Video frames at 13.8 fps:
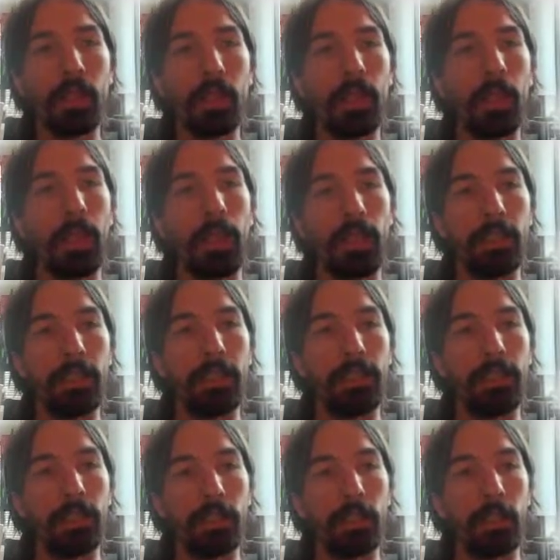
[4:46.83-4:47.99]
And
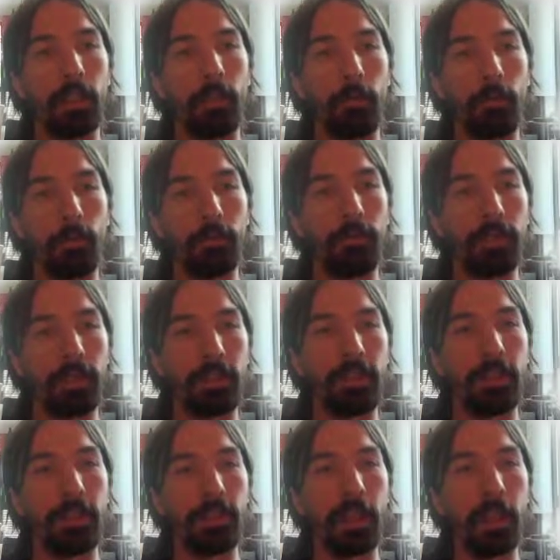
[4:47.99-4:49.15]
uh, we want to set
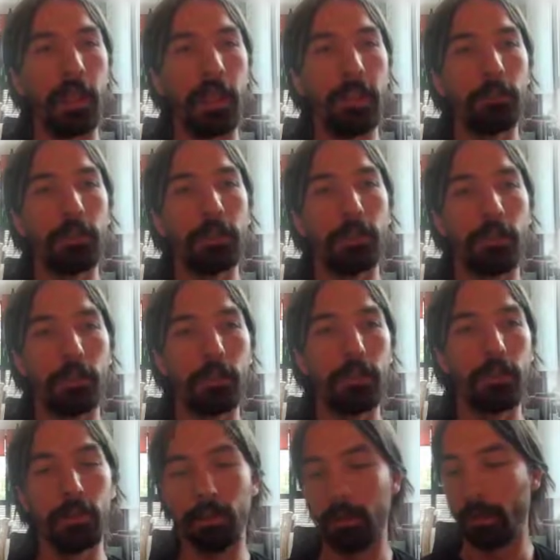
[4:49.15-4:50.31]
a high threshold,
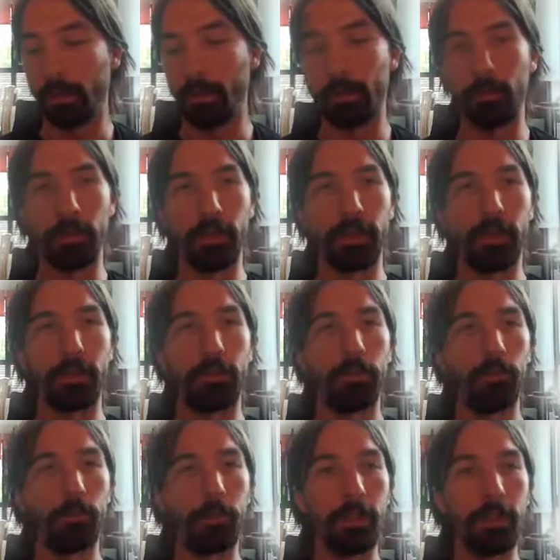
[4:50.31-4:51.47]
let's put it at
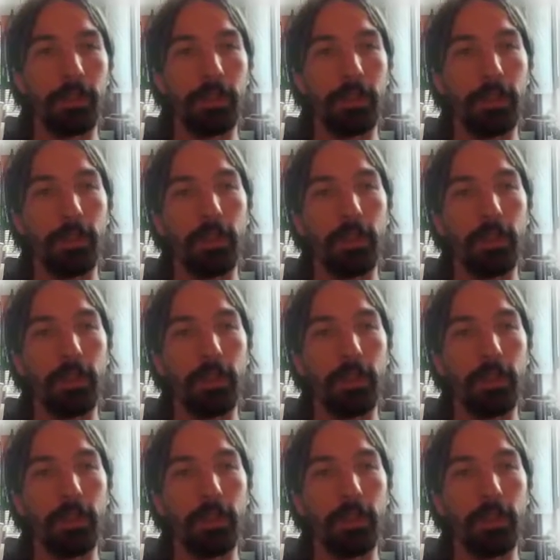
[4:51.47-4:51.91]
220.